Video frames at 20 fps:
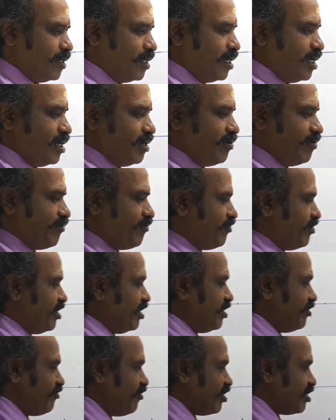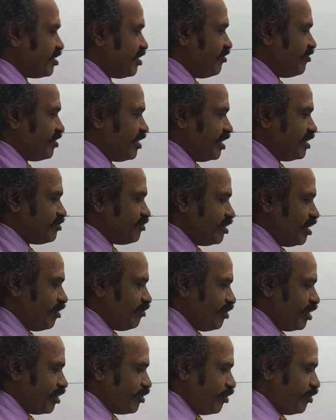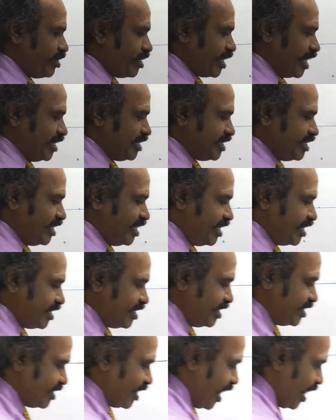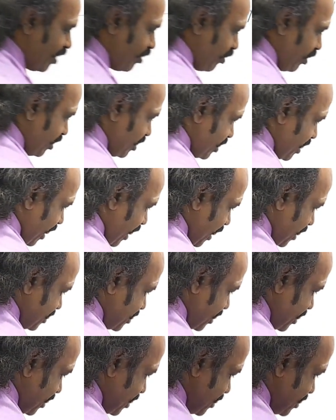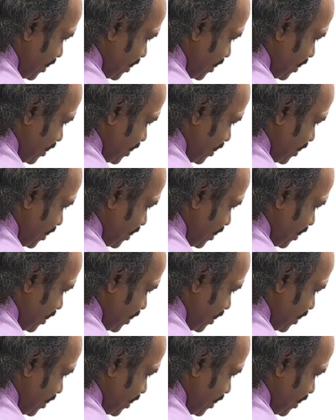Now we are going to consider this arrowhead direction.